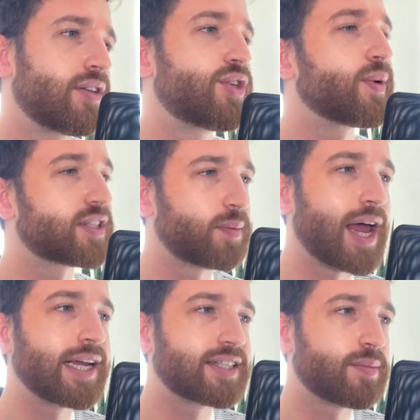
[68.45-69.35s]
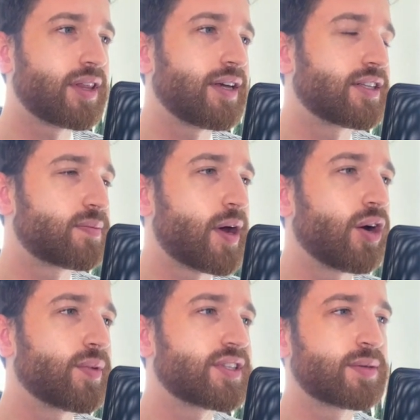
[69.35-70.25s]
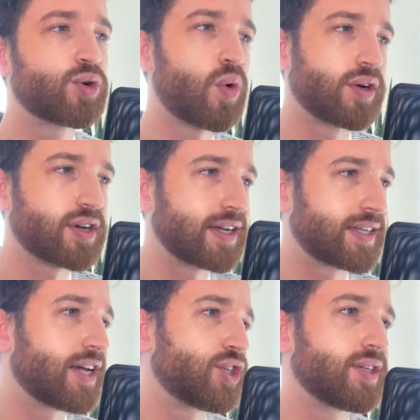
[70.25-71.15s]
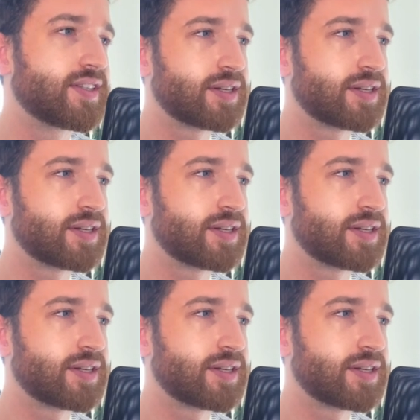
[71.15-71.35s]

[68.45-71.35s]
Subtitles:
to explain some of the experiments, some quantization,